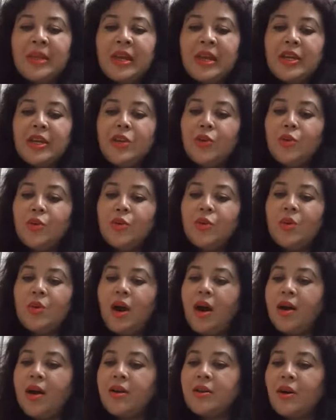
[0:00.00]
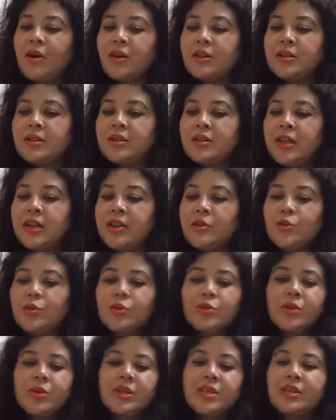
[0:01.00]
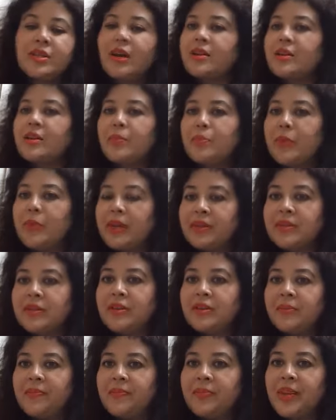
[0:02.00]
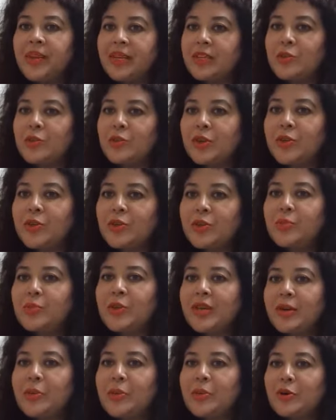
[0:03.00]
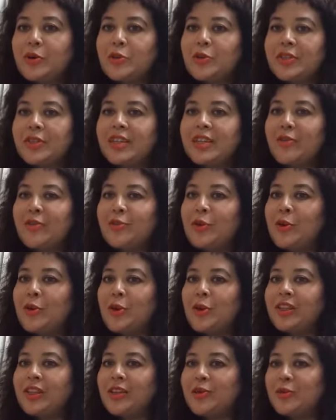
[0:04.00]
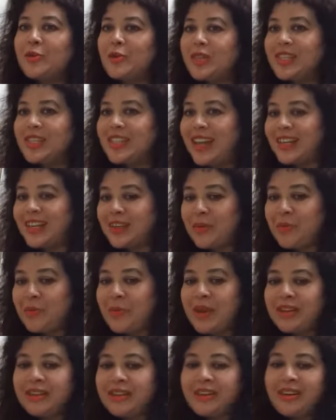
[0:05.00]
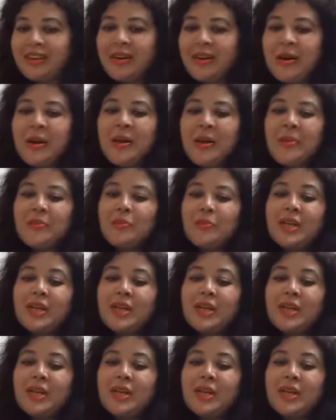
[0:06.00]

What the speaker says: You are not the usual startup mentor. That is what you speak about yourself. You're not the usual startup mentor, but